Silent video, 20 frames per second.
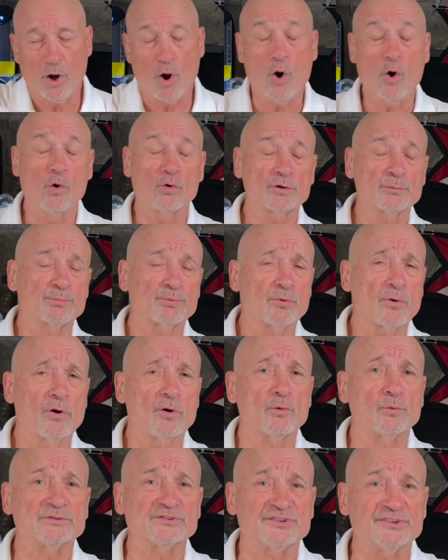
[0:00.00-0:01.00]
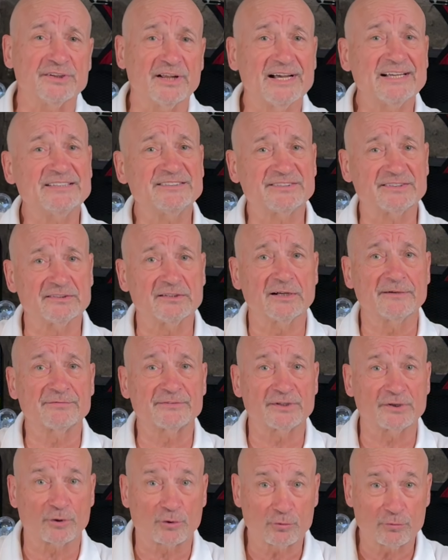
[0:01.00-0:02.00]
Odepro was nice enough
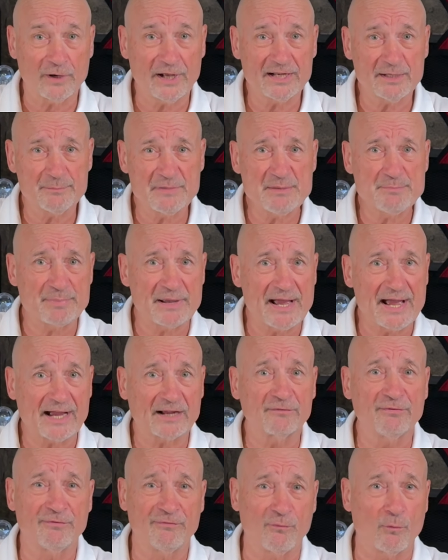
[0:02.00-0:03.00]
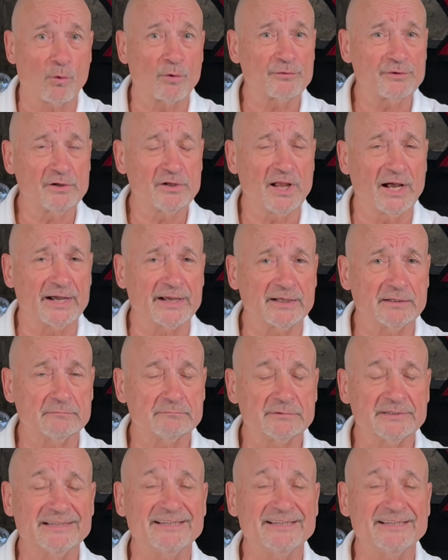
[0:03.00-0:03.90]
to credit me back for the light